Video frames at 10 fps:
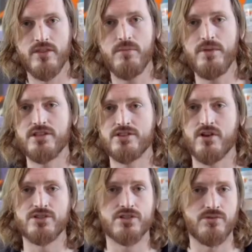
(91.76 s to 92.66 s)
That means
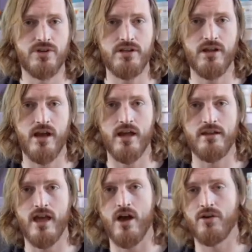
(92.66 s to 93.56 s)
our screen guy
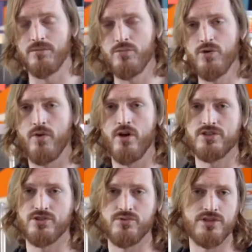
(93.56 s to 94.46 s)
now can move
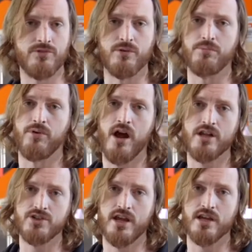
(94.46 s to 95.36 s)
on to a different
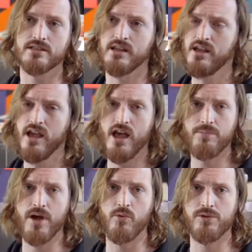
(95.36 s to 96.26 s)
project,
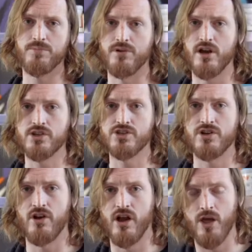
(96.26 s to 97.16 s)
help out with
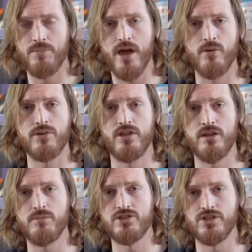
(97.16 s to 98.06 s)
production or help out with
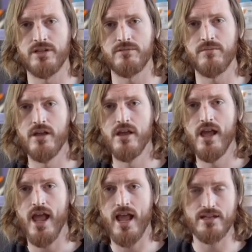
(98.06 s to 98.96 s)
imaging,
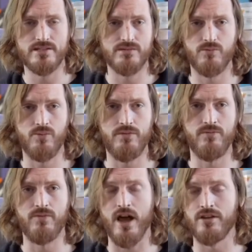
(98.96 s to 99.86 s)
and
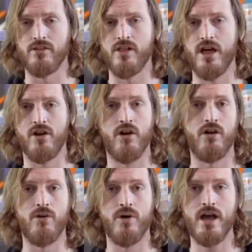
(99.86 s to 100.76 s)
we've gotten a lot of
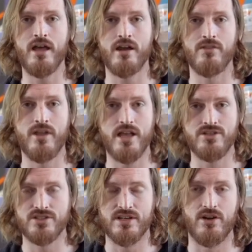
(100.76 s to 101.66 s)
ROI out of
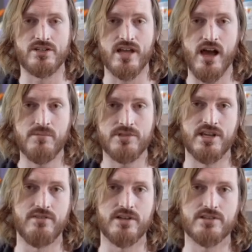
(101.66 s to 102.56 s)
that just in our time
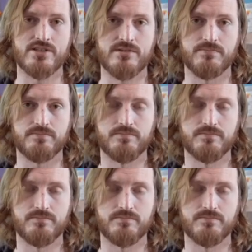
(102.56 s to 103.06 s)
savings.